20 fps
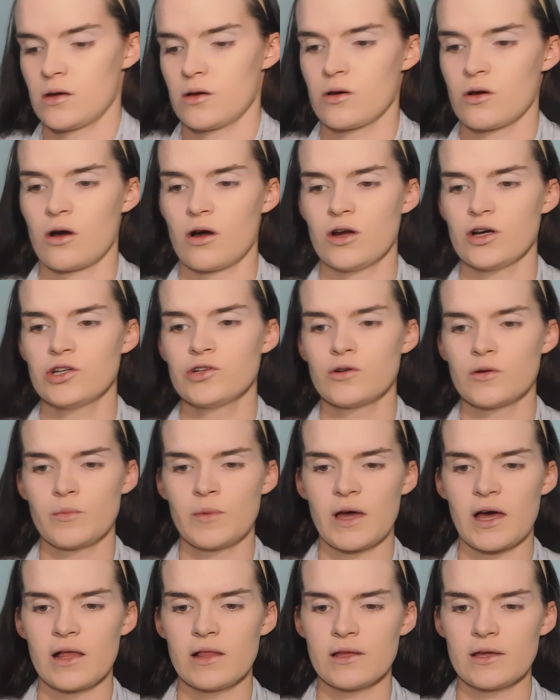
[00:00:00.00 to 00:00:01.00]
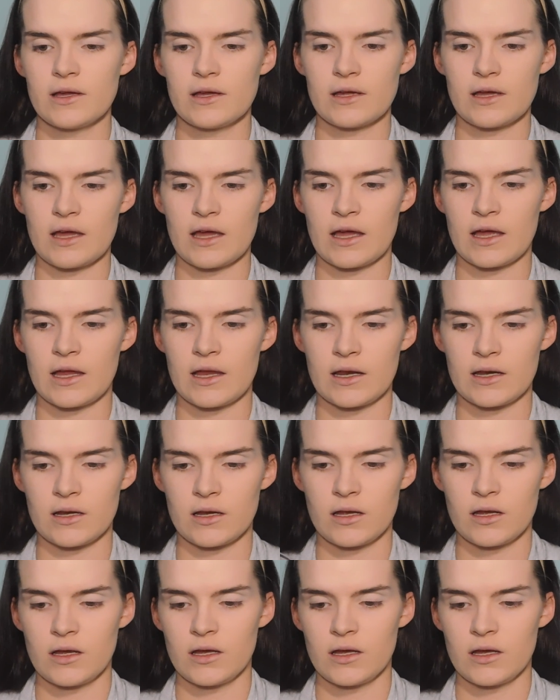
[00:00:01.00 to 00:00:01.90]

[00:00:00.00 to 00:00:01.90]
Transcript: contour palette and